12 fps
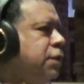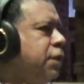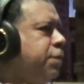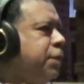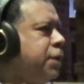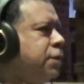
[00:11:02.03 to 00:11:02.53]
did
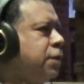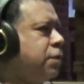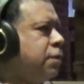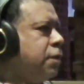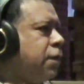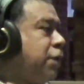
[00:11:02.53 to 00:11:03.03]
it because
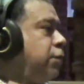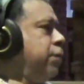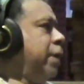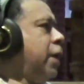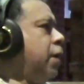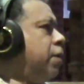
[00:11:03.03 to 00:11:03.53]
I knew
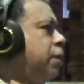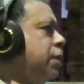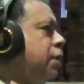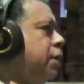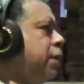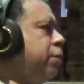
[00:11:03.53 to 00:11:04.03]
how
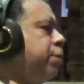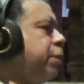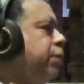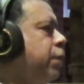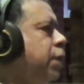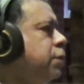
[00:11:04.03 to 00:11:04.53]
and they were my
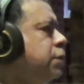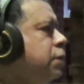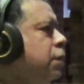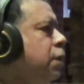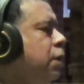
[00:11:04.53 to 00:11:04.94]
friends.